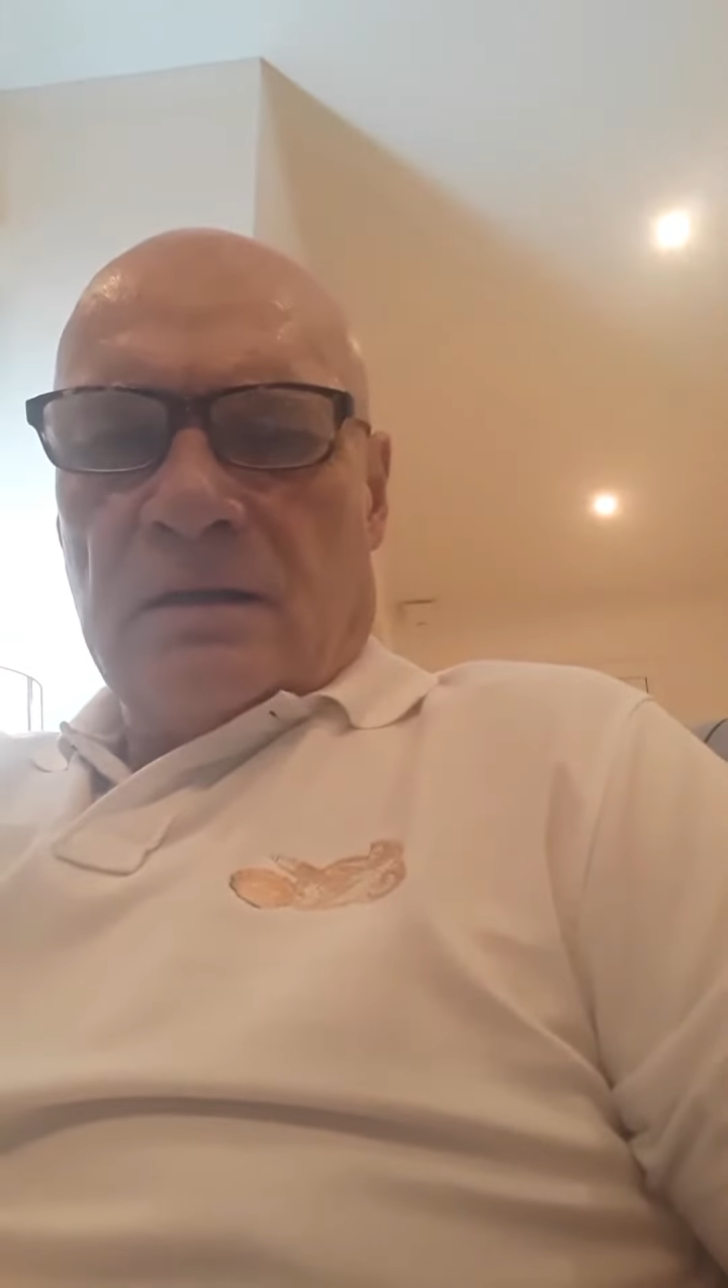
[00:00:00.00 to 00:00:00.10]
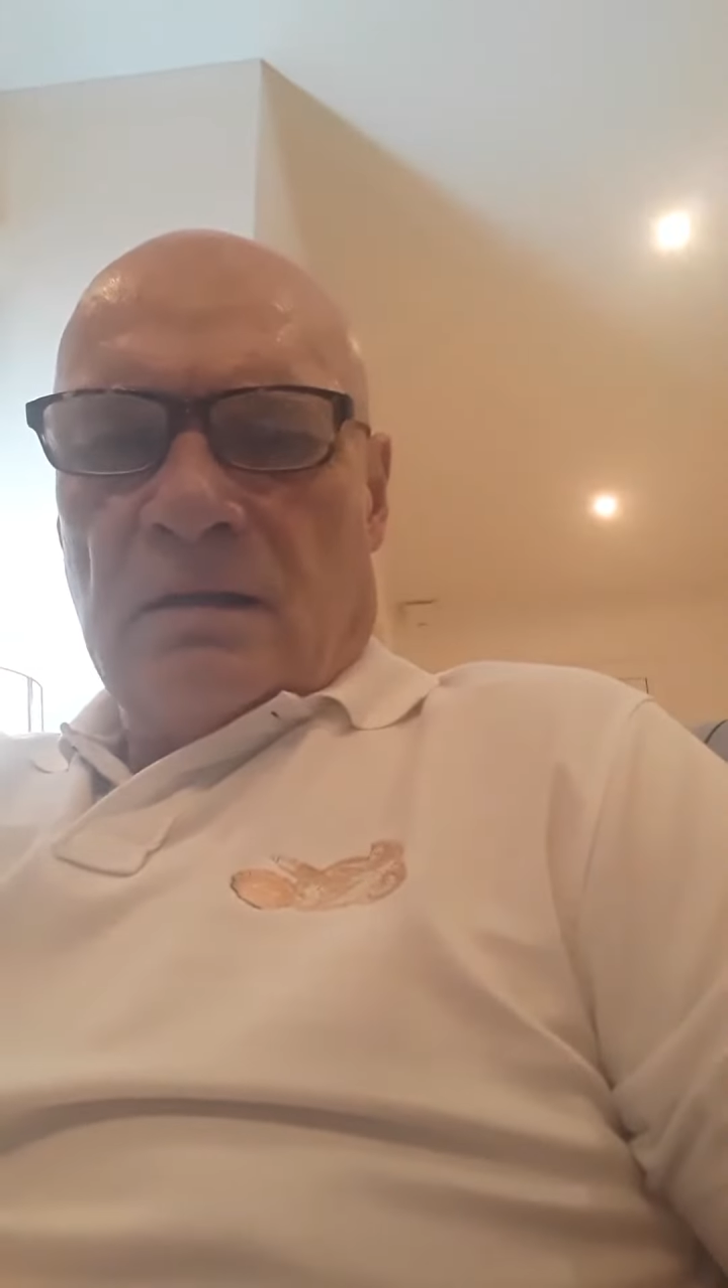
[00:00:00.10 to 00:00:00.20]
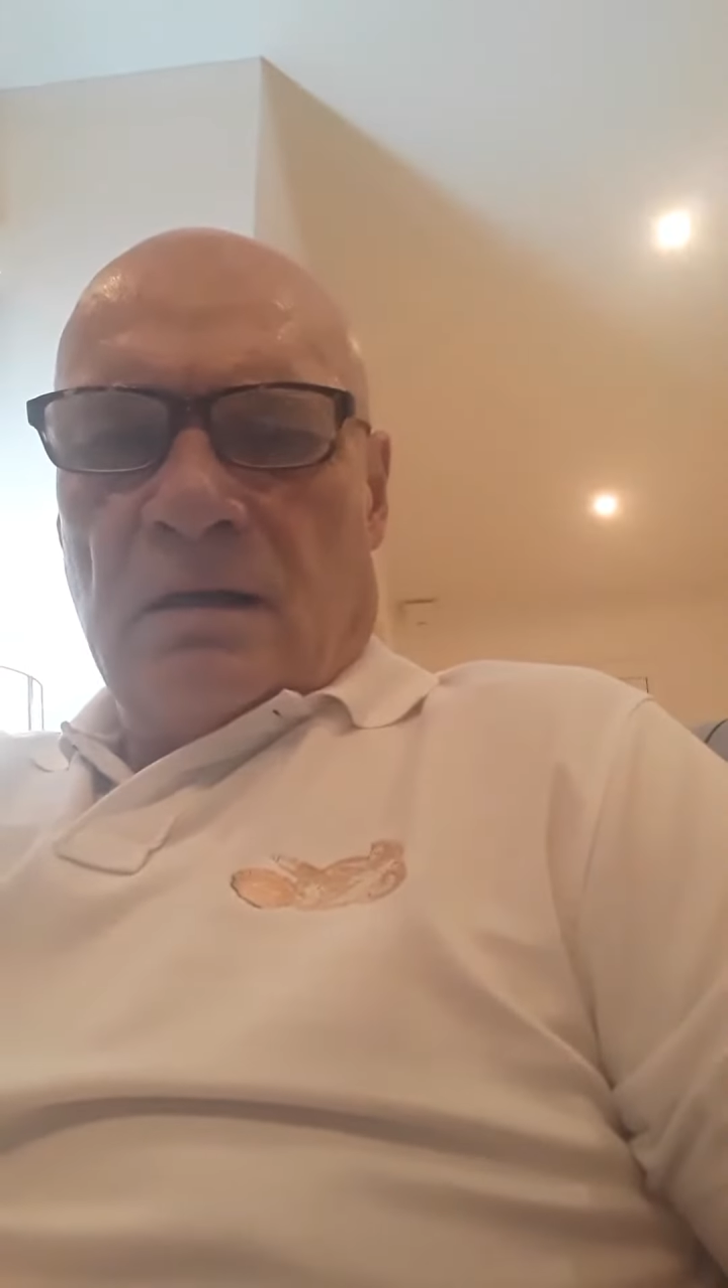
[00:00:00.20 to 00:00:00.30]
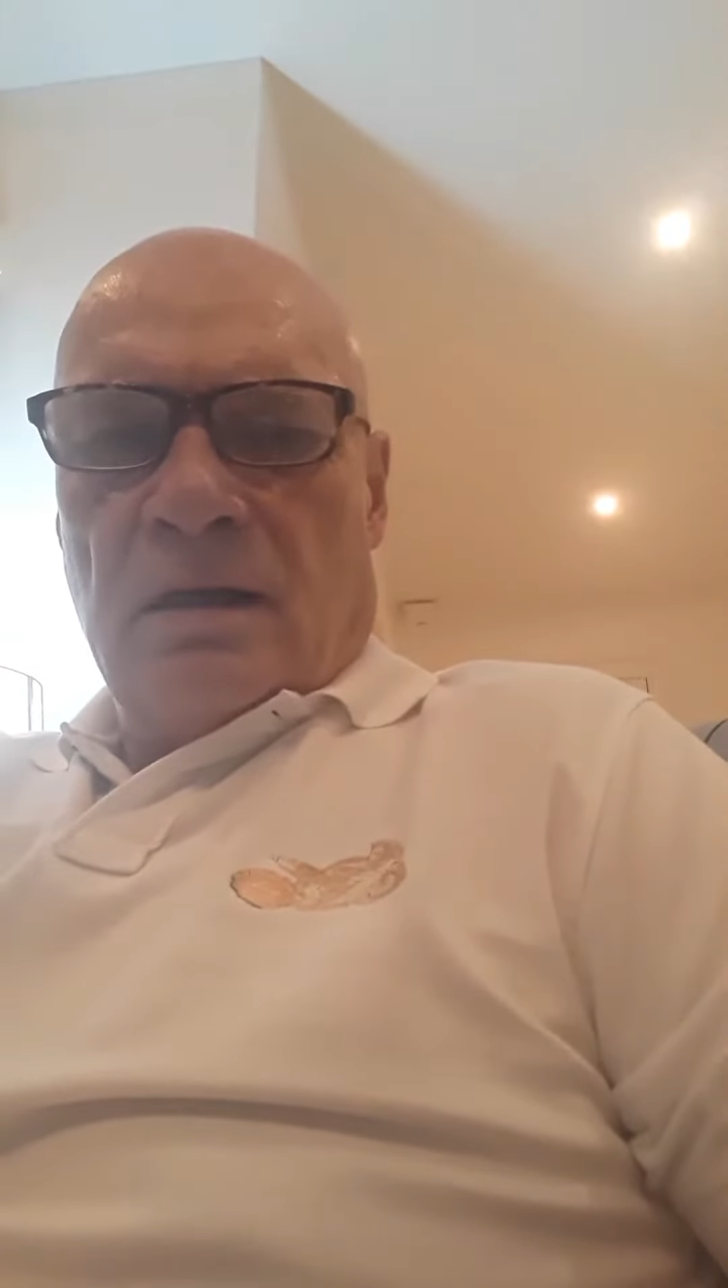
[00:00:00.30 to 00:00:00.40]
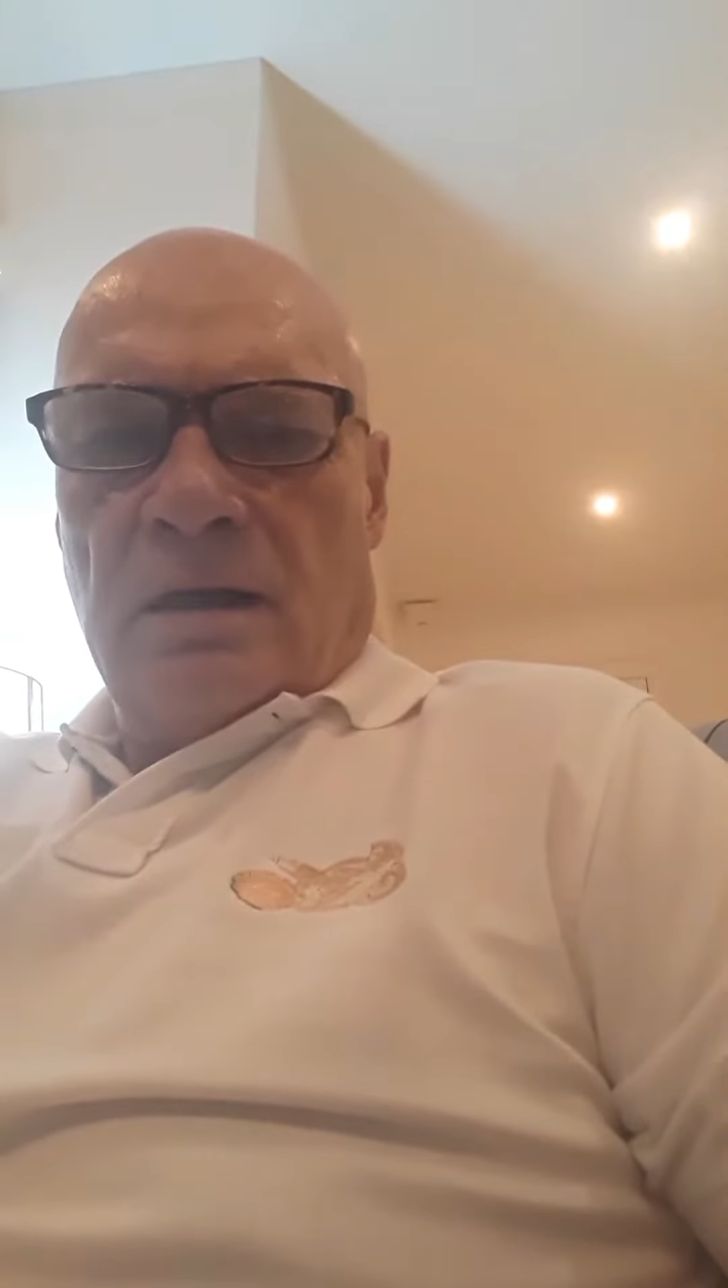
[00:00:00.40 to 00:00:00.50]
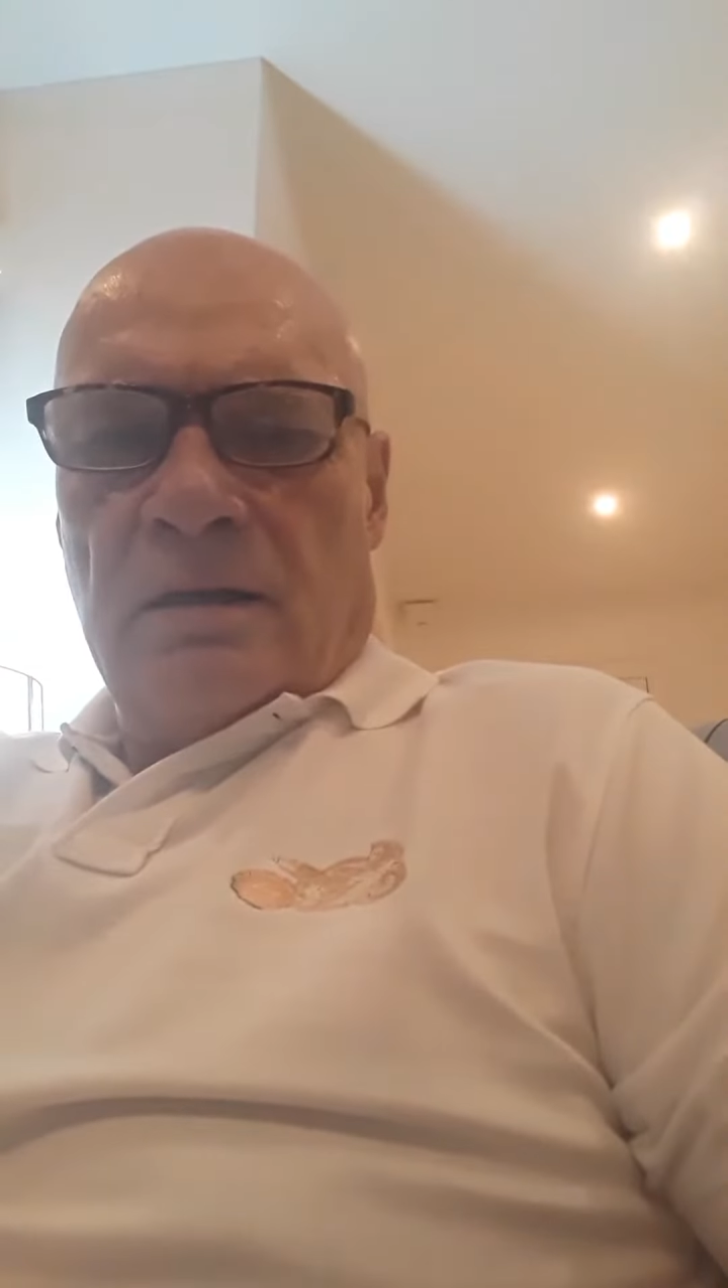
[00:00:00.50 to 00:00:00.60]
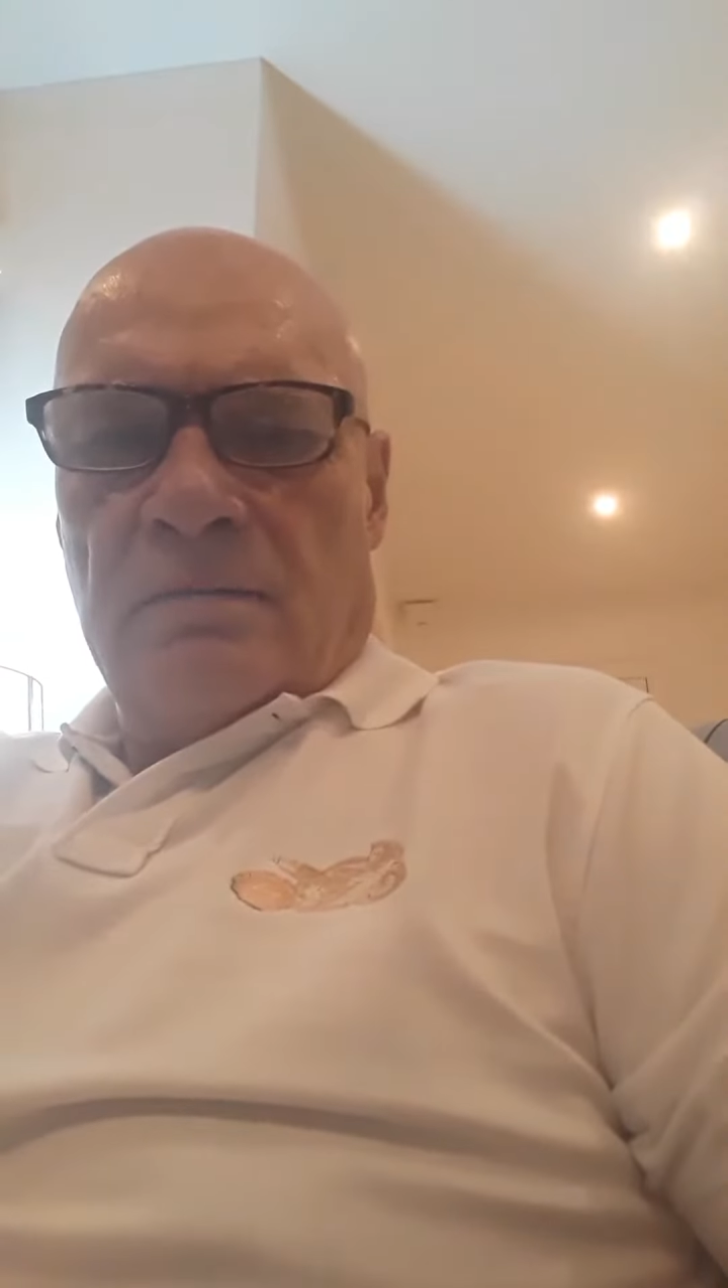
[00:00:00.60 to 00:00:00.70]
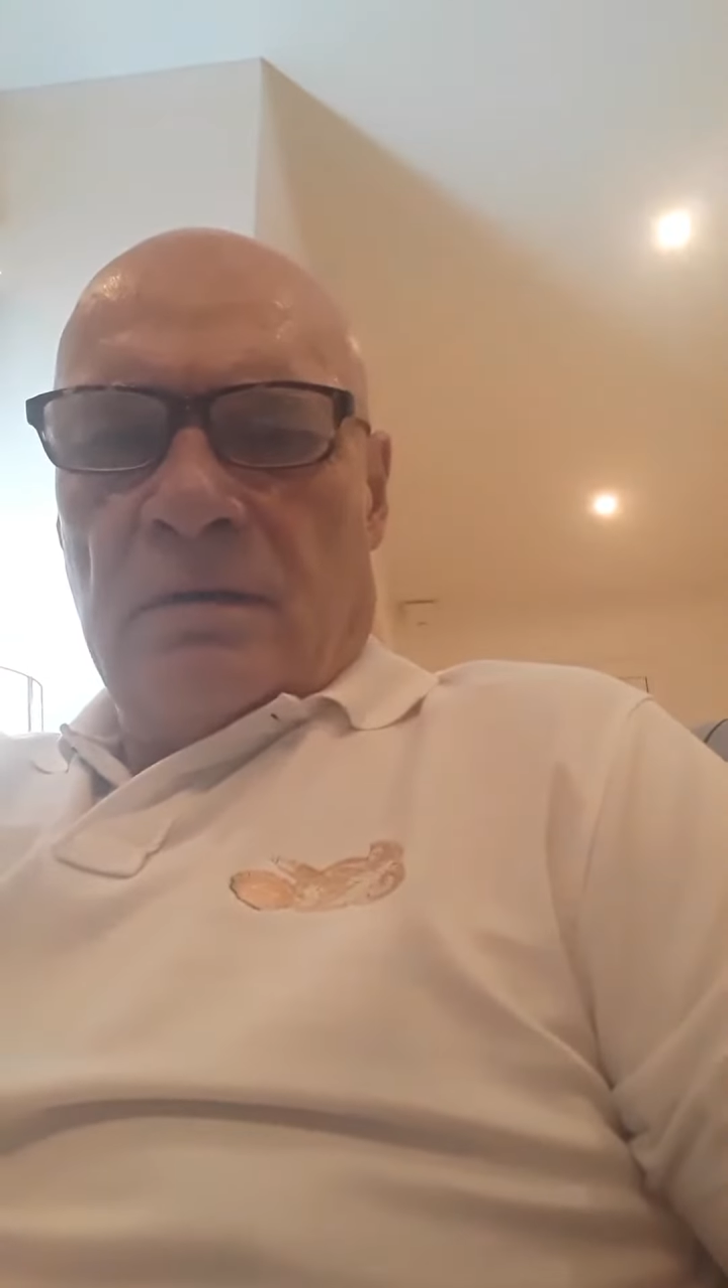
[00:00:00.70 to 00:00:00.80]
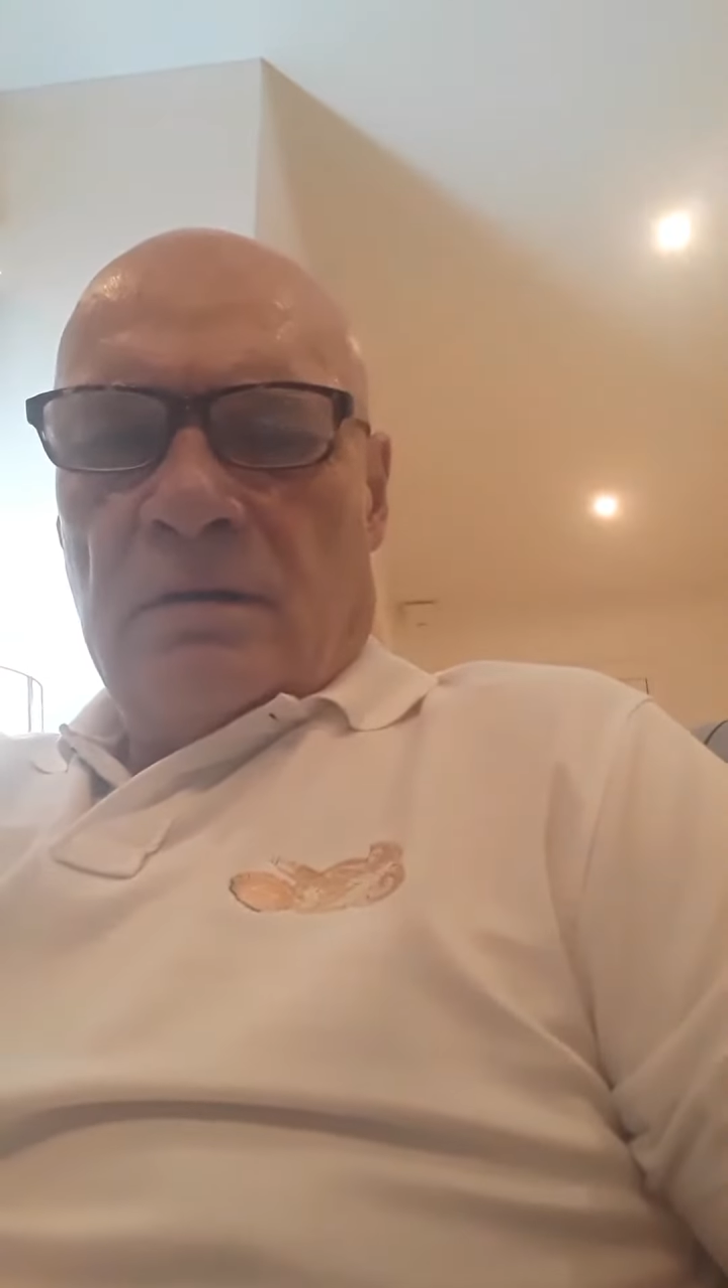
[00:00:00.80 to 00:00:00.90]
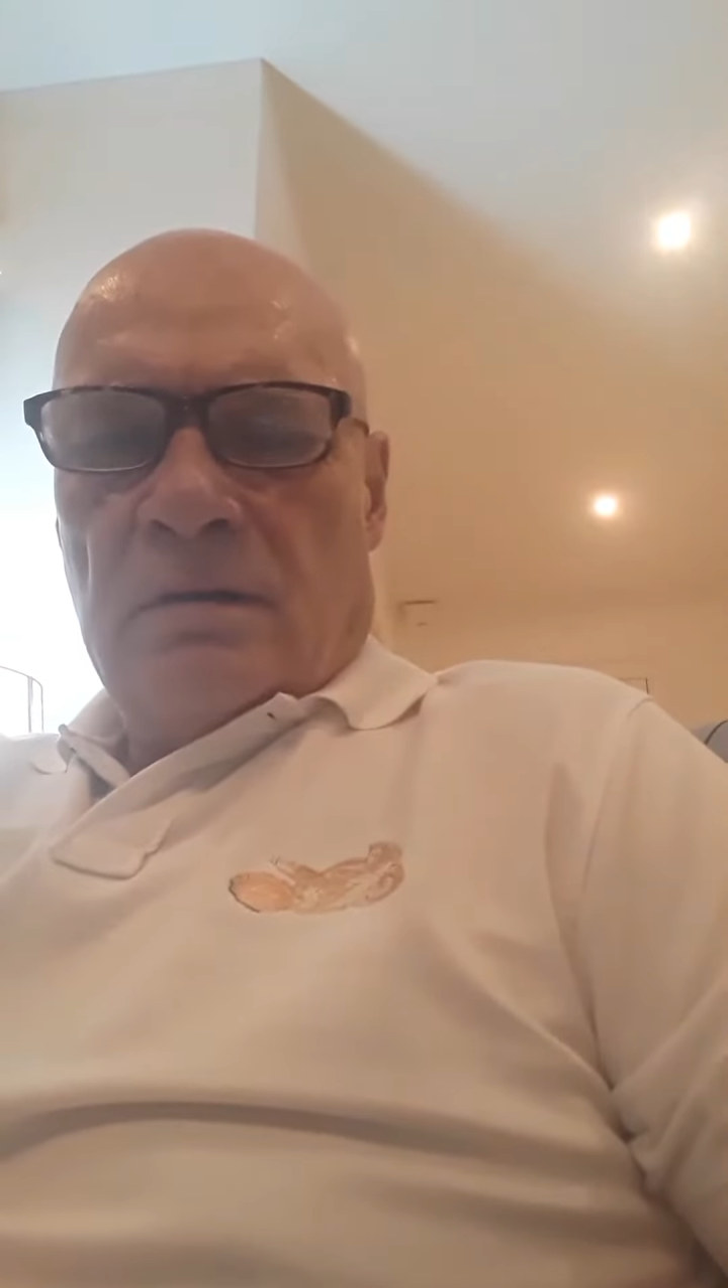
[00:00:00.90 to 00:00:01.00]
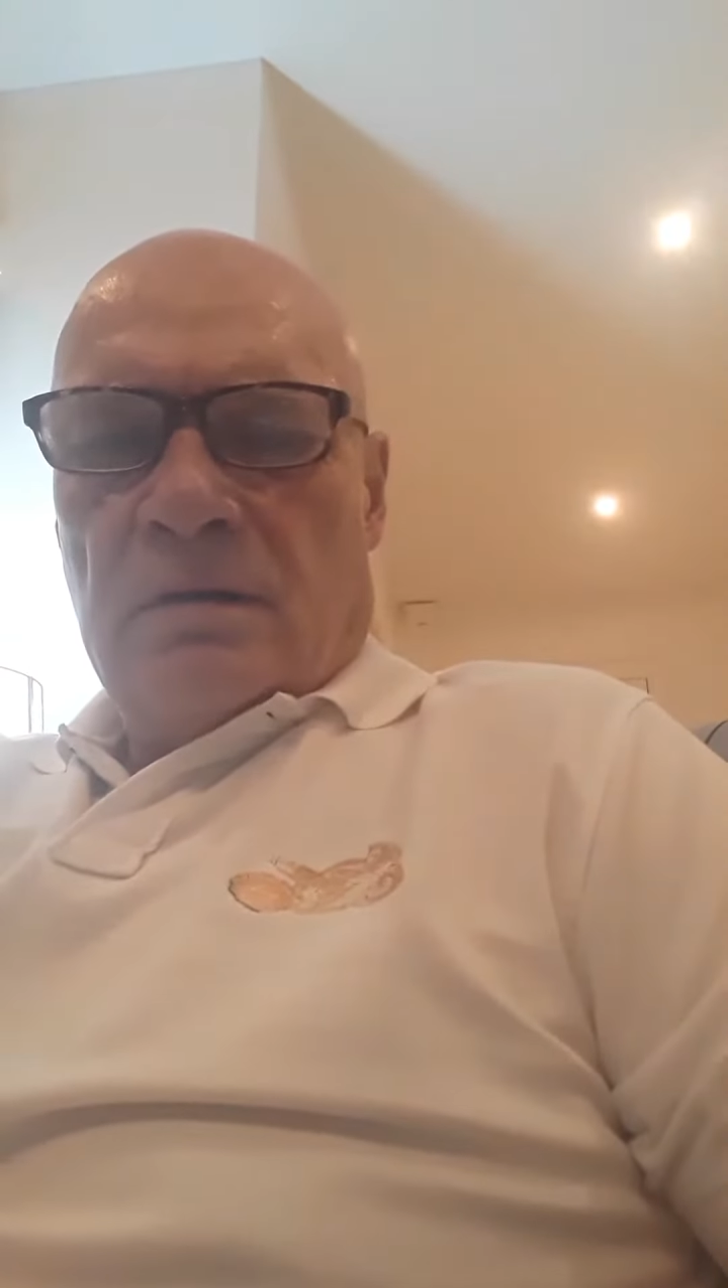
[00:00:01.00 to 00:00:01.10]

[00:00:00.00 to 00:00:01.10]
time,